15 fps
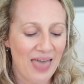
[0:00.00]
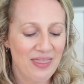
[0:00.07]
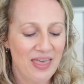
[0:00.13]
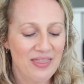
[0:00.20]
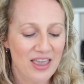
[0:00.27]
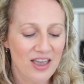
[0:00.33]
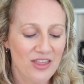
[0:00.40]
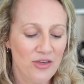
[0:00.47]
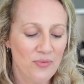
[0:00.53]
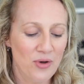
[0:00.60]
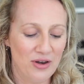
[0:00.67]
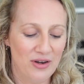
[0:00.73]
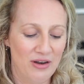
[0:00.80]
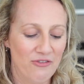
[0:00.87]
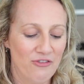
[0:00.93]
And then the other
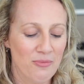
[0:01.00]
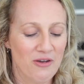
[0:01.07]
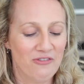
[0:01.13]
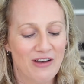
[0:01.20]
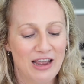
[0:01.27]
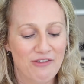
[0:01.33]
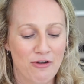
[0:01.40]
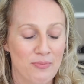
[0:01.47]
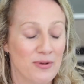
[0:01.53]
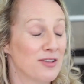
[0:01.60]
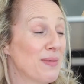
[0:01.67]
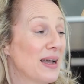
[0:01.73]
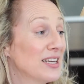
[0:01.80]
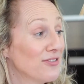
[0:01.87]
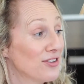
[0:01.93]
one from a flavour
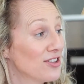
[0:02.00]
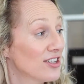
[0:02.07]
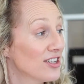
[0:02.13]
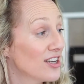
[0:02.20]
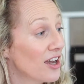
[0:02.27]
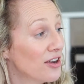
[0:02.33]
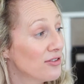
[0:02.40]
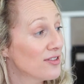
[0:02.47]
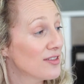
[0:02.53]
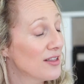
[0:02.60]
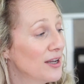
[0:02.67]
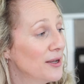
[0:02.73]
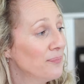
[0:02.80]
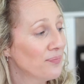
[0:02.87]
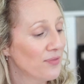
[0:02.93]
perspective is to toast
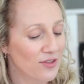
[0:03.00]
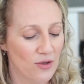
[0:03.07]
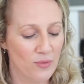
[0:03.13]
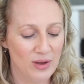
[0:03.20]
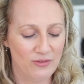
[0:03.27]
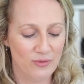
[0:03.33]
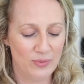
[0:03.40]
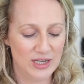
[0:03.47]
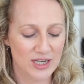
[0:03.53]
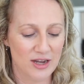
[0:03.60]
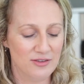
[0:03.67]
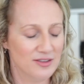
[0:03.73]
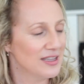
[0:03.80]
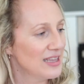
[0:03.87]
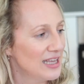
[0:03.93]
them. So we
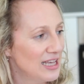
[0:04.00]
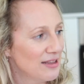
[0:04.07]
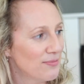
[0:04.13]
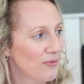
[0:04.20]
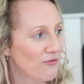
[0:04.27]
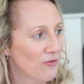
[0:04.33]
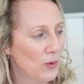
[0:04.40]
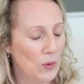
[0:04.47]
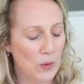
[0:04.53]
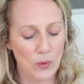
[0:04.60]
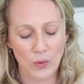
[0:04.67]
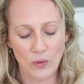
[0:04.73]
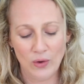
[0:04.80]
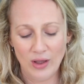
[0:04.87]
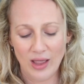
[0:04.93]
toasted these
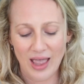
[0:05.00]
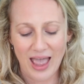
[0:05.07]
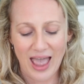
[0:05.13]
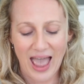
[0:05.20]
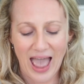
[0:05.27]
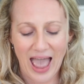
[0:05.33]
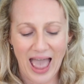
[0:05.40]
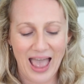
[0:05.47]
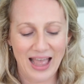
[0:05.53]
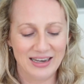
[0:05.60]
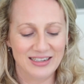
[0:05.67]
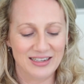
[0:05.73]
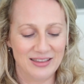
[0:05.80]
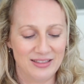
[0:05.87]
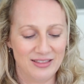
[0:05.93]
before,
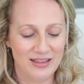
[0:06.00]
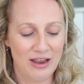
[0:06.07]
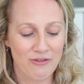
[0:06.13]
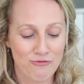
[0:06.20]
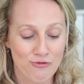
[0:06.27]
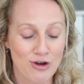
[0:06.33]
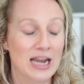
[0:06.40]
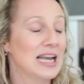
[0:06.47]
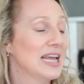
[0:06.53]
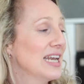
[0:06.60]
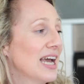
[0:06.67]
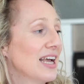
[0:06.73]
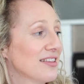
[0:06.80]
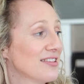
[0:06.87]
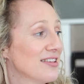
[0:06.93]
and it really
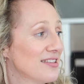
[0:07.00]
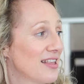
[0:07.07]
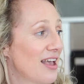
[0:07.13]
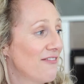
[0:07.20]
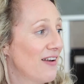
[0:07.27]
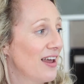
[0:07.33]
enhances their